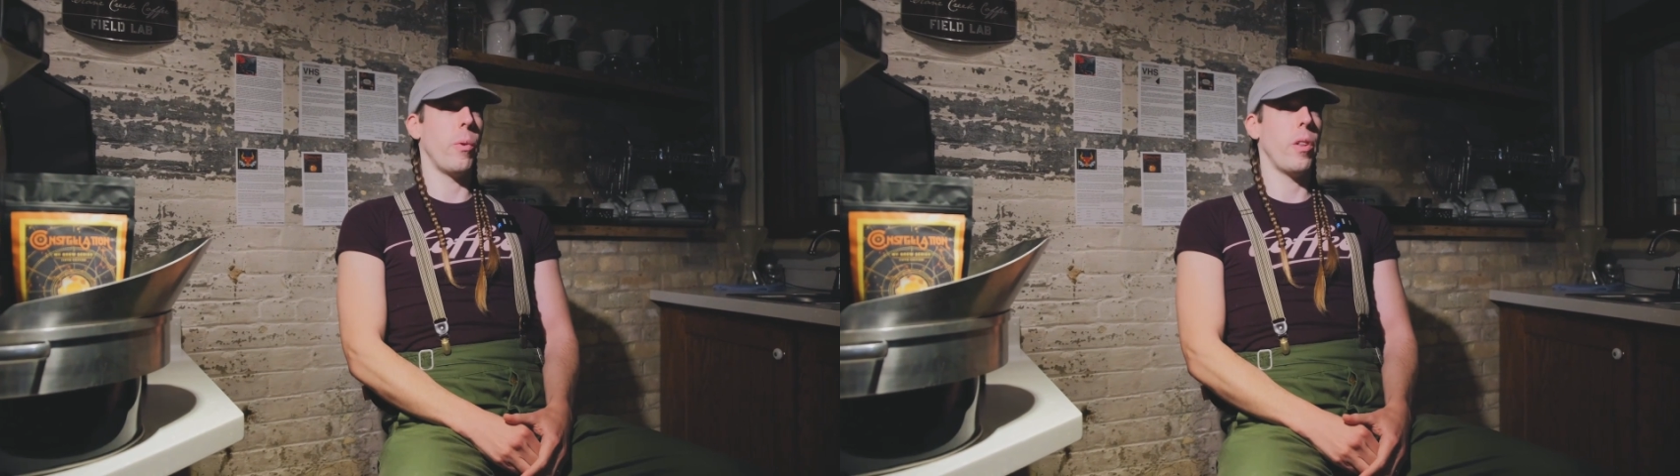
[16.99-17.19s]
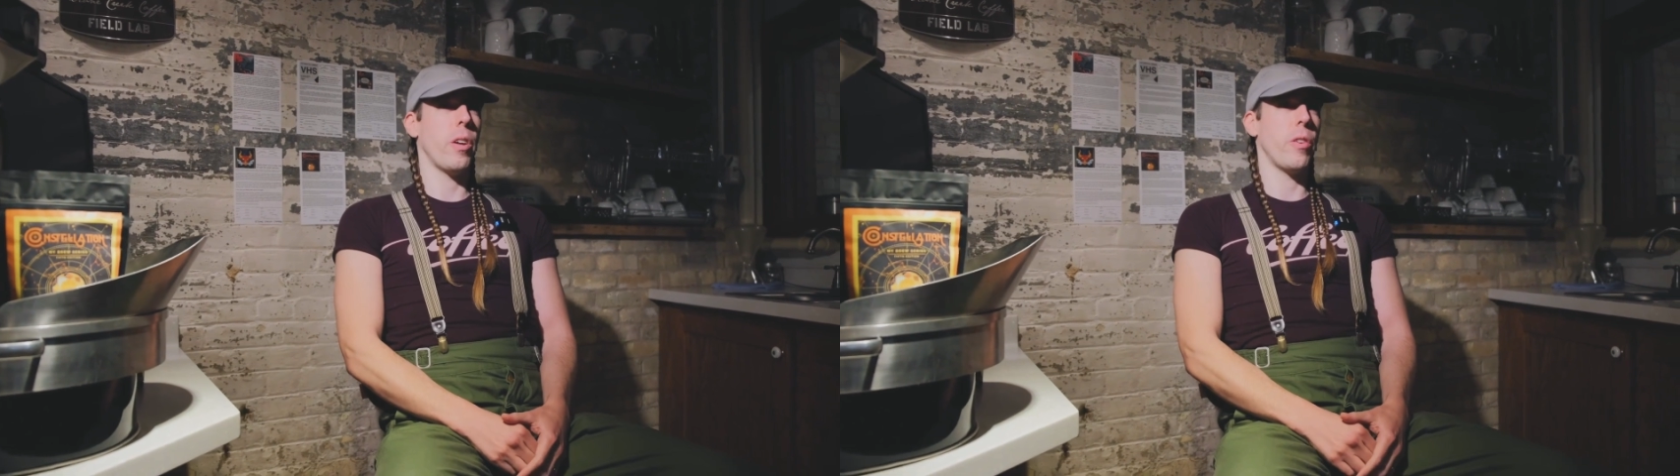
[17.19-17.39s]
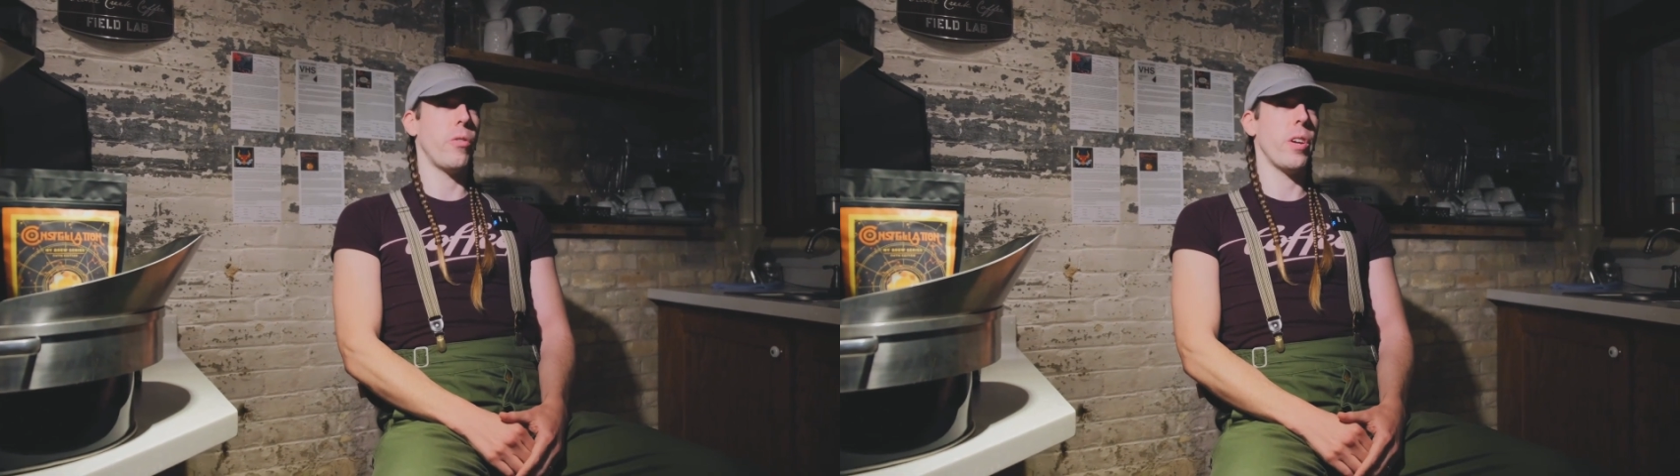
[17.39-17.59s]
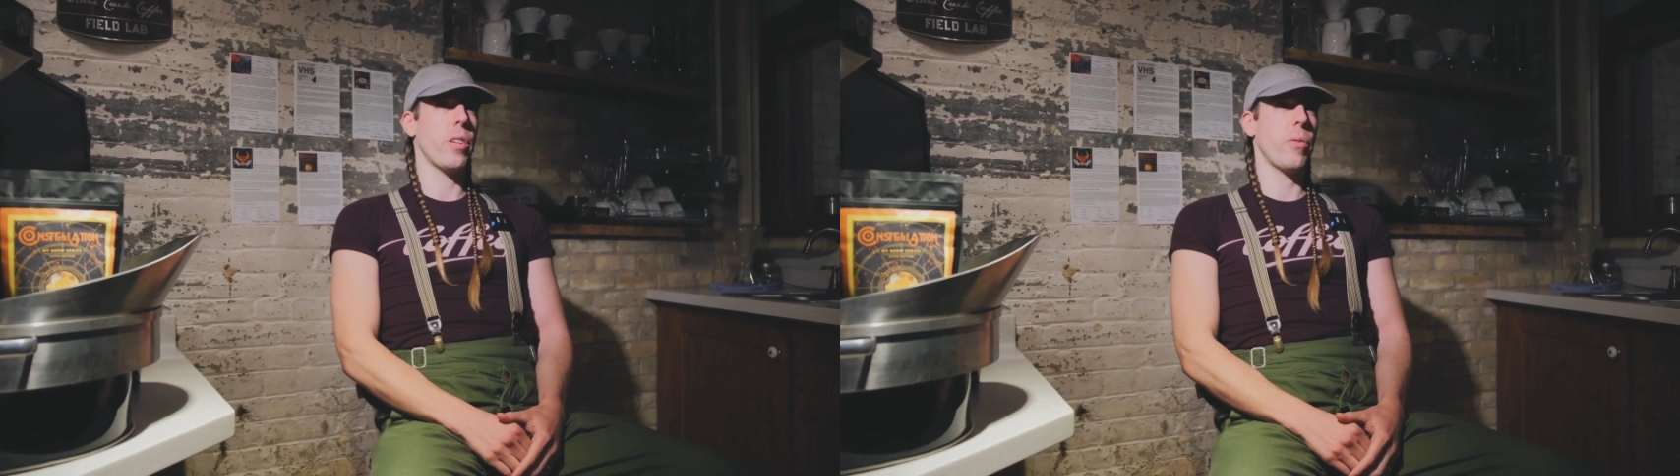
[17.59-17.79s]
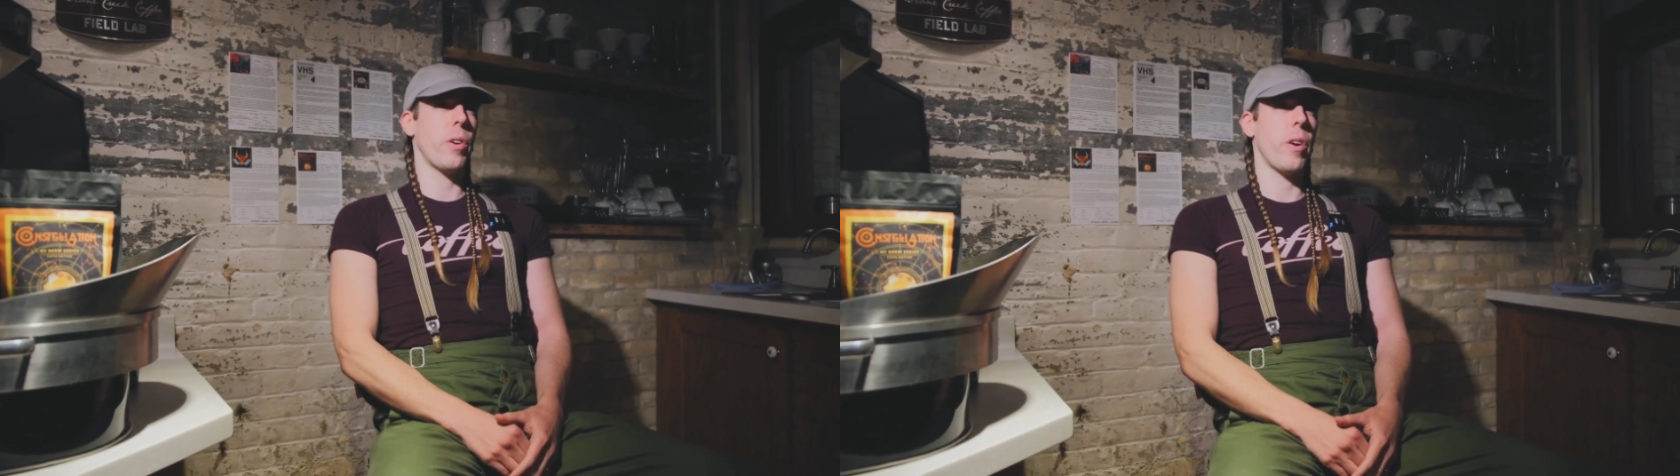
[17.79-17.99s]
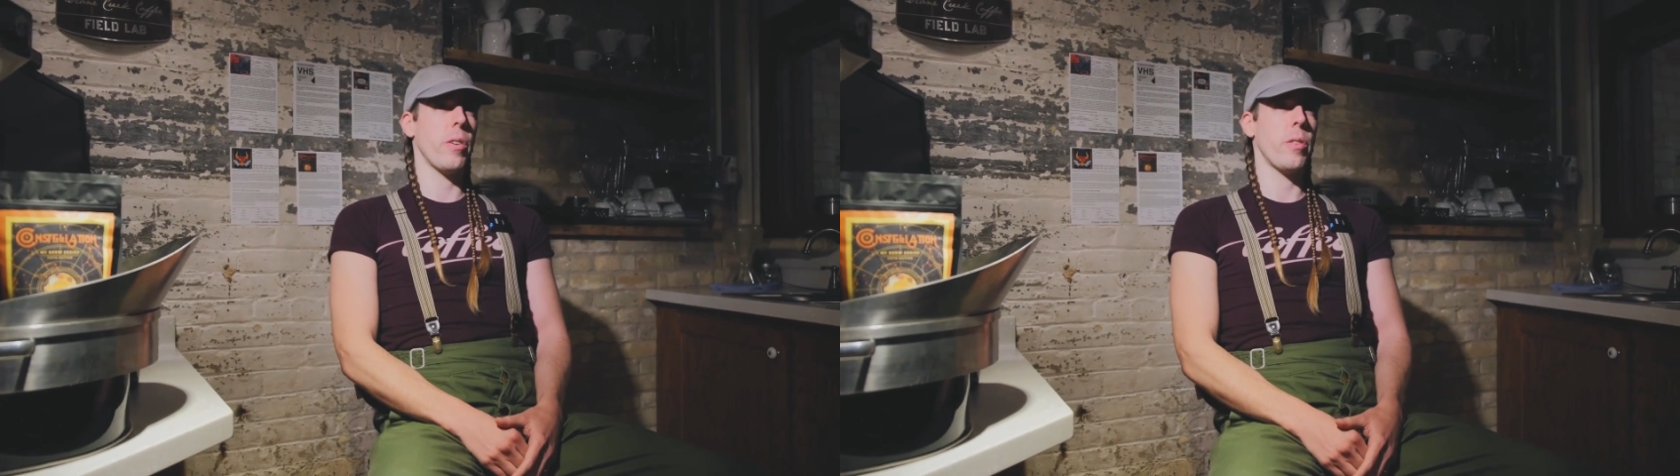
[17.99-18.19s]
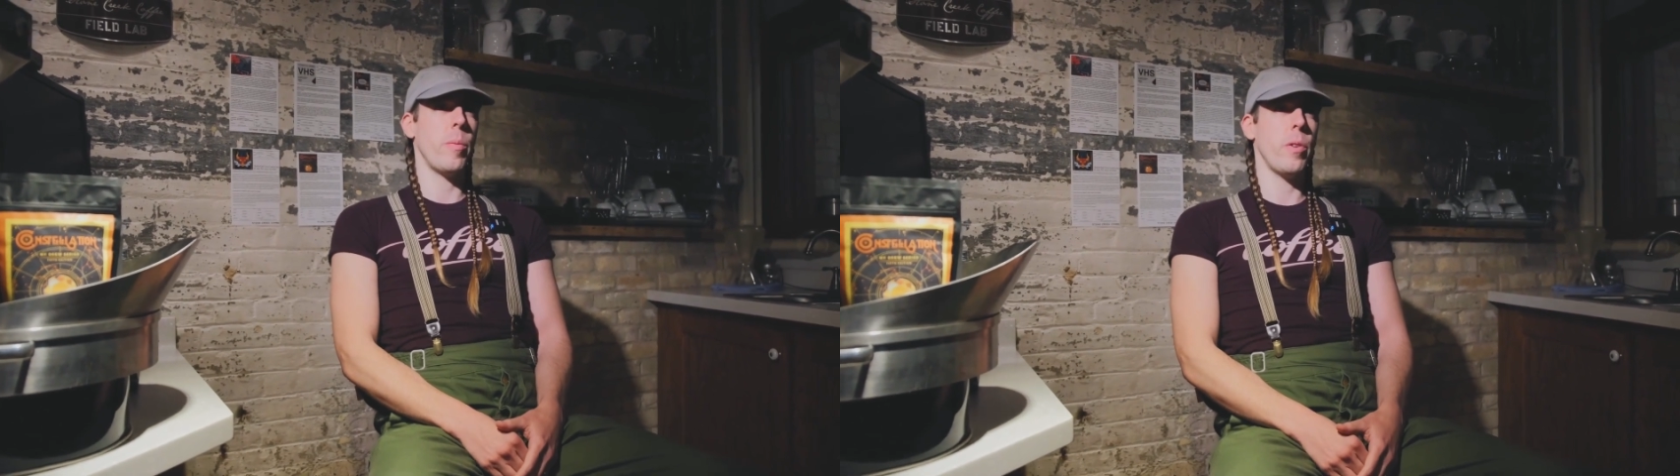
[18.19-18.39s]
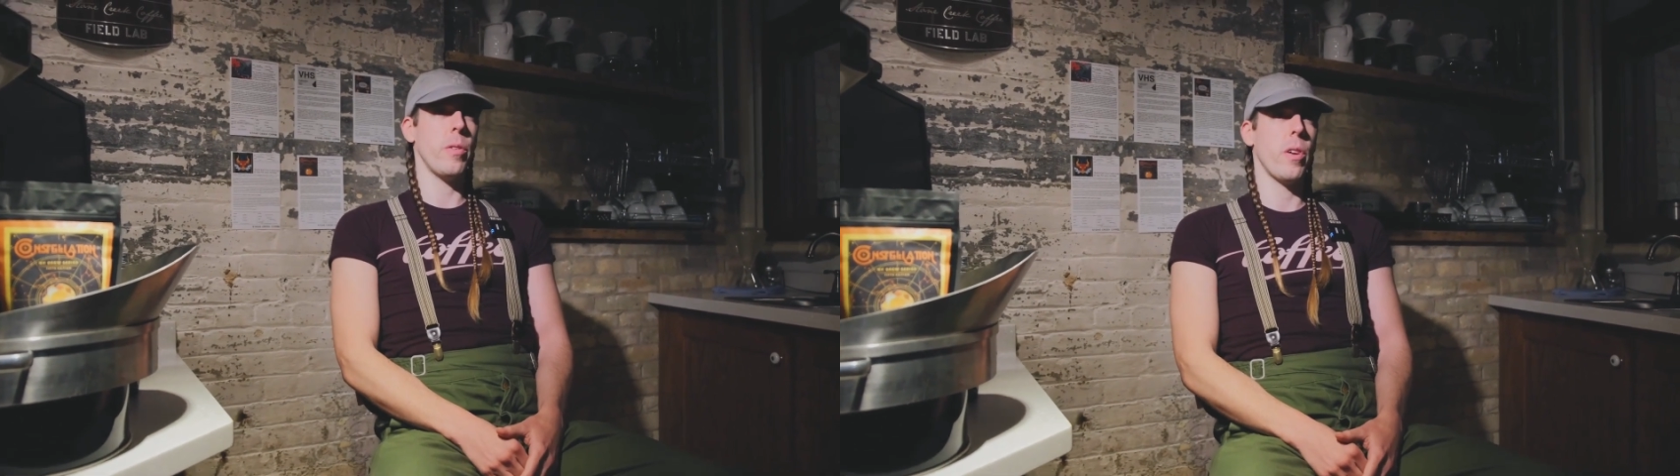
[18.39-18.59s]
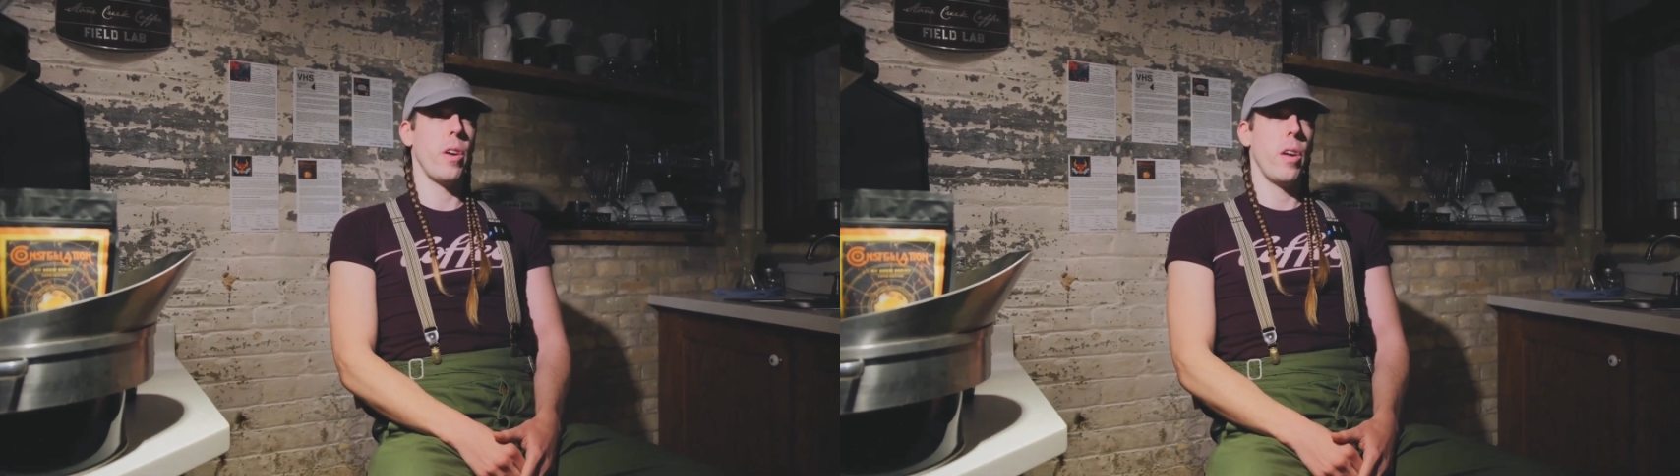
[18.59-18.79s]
really good drinks for customers,